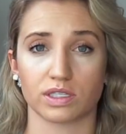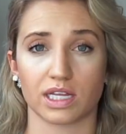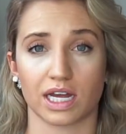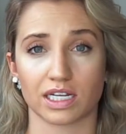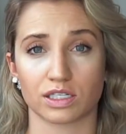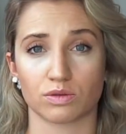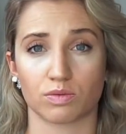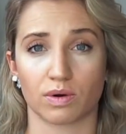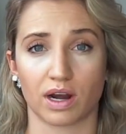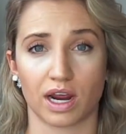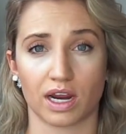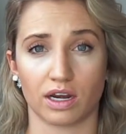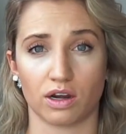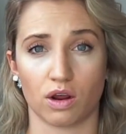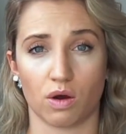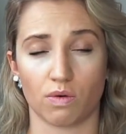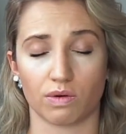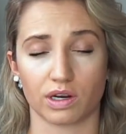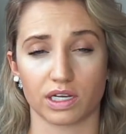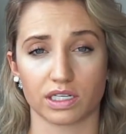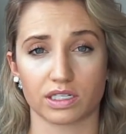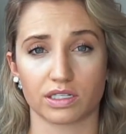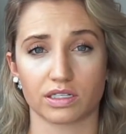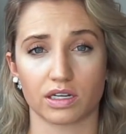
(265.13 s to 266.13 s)
That's what I
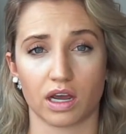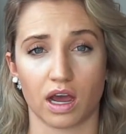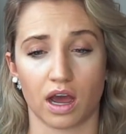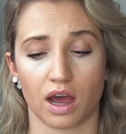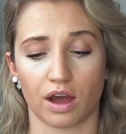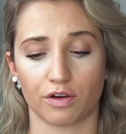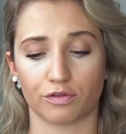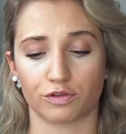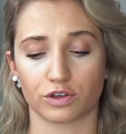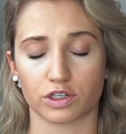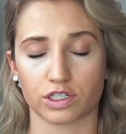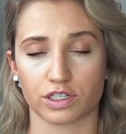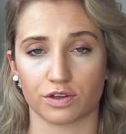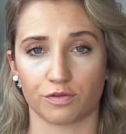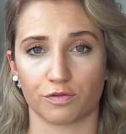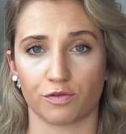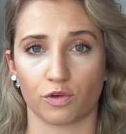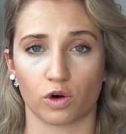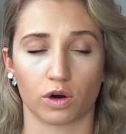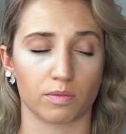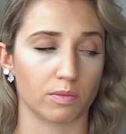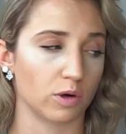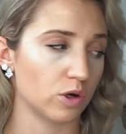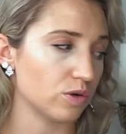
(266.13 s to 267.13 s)
noticed first and
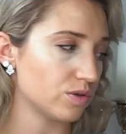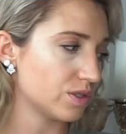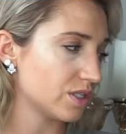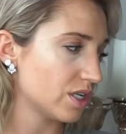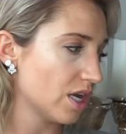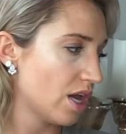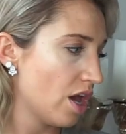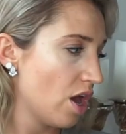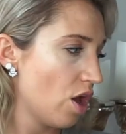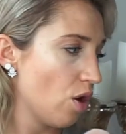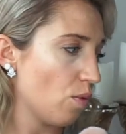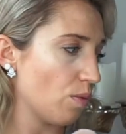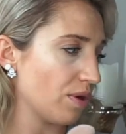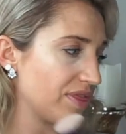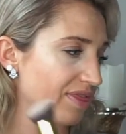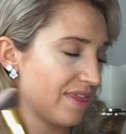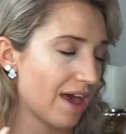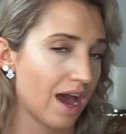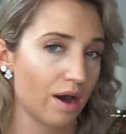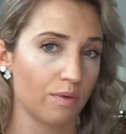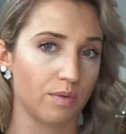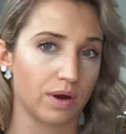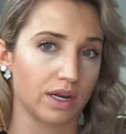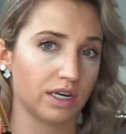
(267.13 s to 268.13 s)
foremost with
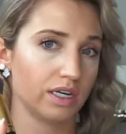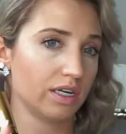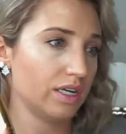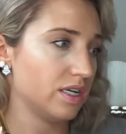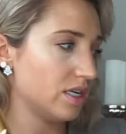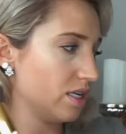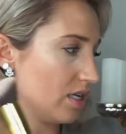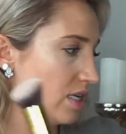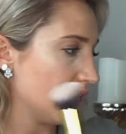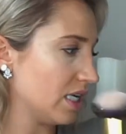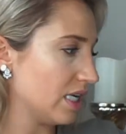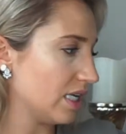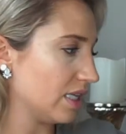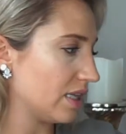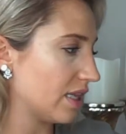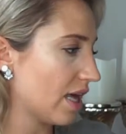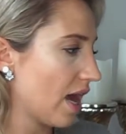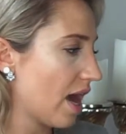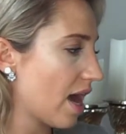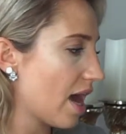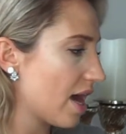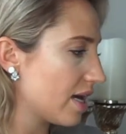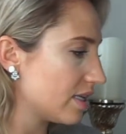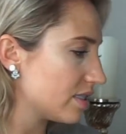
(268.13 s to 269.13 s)
that one. Need
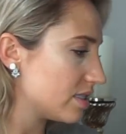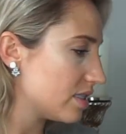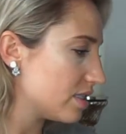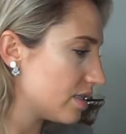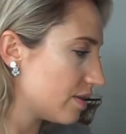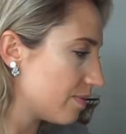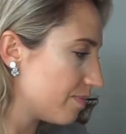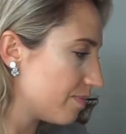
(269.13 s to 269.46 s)
that.